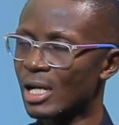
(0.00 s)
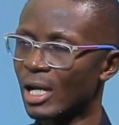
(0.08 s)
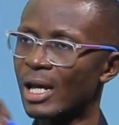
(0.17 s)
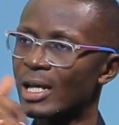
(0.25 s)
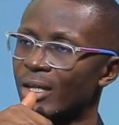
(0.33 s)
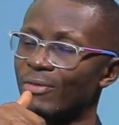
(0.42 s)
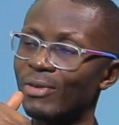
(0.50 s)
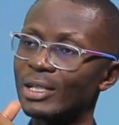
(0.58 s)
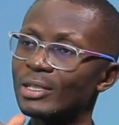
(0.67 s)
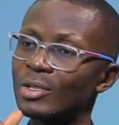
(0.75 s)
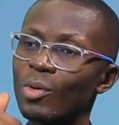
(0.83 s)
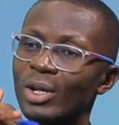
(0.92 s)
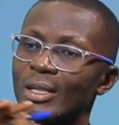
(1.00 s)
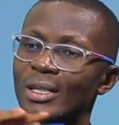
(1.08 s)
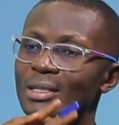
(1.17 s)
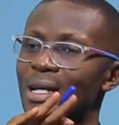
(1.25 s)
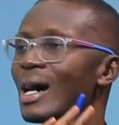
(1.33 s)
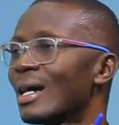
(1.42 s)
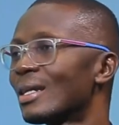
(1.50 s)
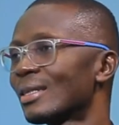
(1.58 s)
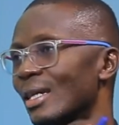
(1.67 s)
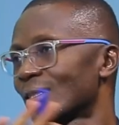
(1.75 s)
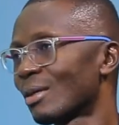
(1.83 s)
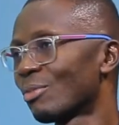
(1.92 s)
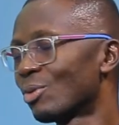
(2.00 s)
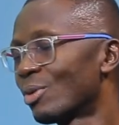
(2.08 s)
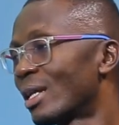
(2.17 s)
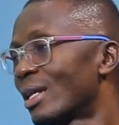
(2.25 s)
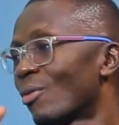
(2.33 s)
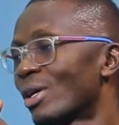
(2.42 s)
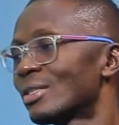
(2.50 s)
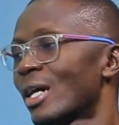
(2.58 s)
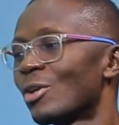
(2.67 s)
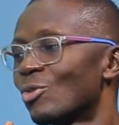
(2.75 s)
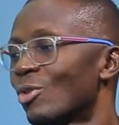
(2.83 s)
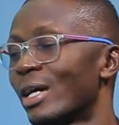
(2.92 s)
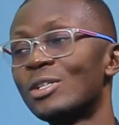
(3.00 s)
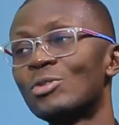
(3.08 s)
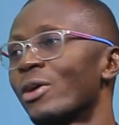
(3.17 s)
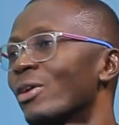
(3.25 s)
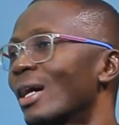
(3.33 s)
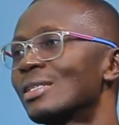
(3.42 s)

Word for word: can you give us some of the things that are untouchable and the ones that you know that this one you can